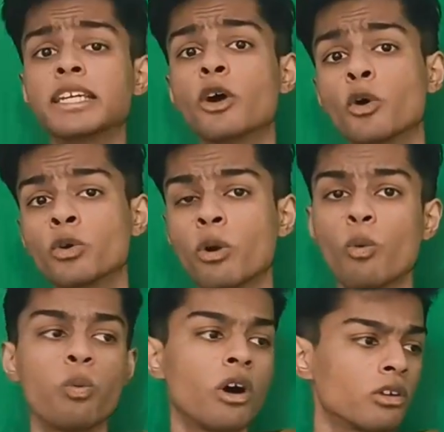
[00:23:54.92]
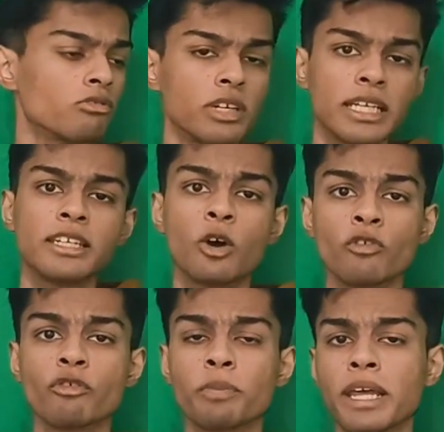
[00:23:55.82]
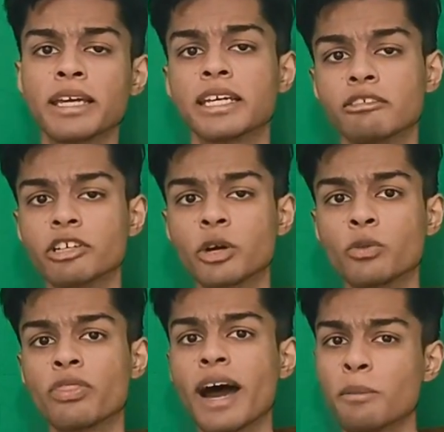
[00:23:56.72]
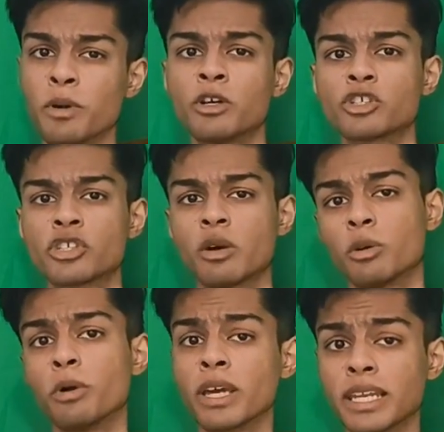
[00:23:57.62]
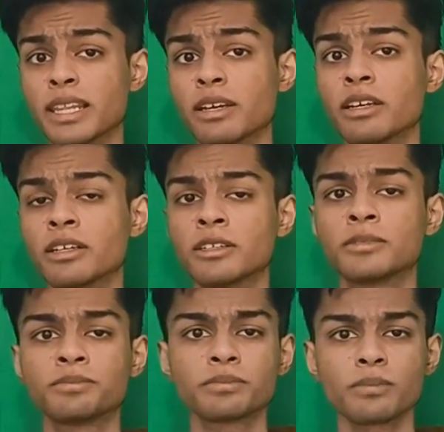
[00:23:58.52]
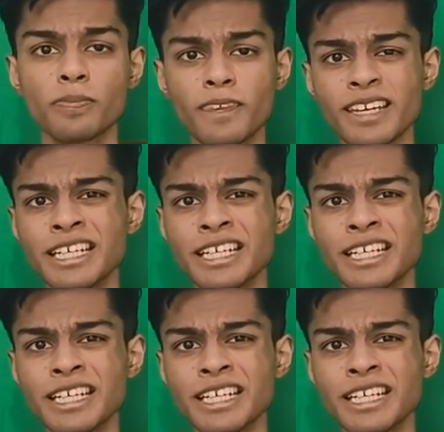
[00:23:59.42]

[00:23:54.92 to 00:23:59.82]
Do you like the green screen? I mean, I think it's a pretty good addition. Hopefully it increases